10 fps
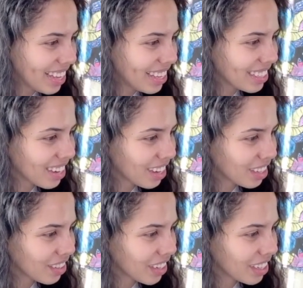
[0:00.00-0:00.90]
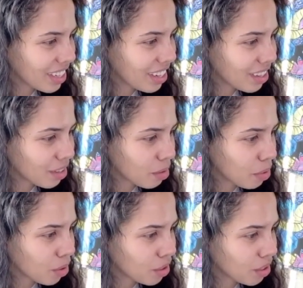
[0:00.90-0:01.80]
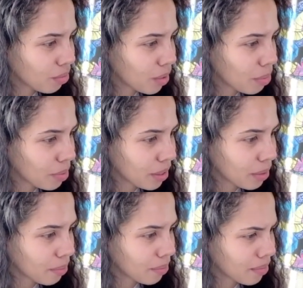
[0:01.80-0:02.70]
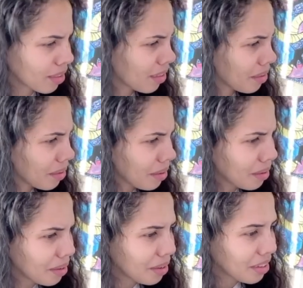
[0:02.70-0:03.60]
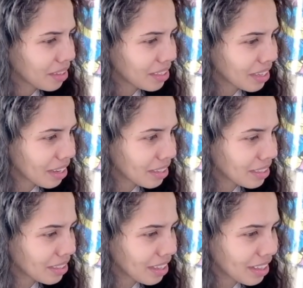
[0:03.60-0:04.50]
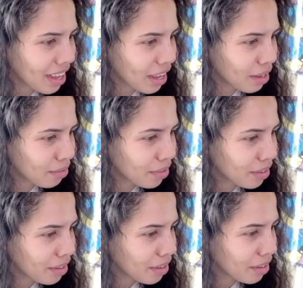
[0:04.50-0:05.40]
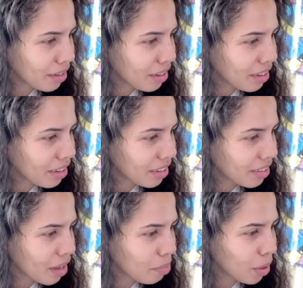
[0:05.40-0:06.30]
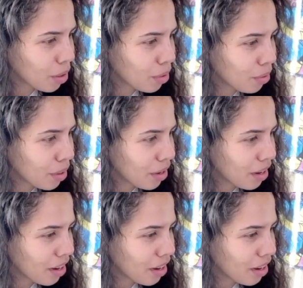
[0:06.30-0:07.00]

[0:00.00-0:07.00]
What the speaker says: He's gone and created another repulsive weapon. This guy is still alive? Apu?